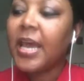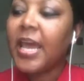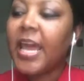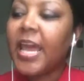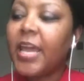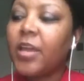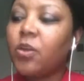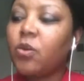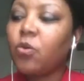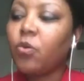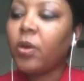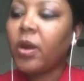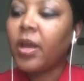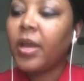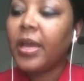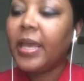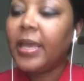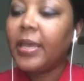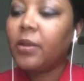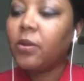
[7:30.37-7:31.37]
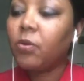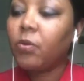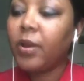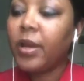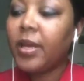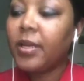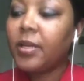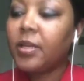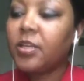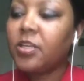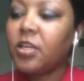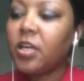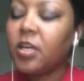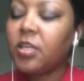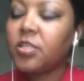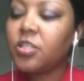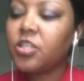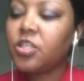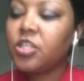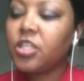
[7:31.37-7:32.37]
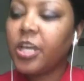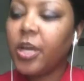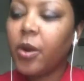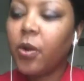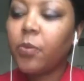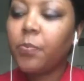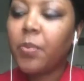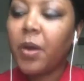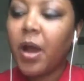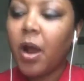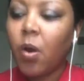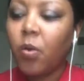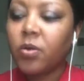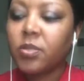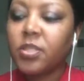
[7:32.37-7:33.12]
and grant shared power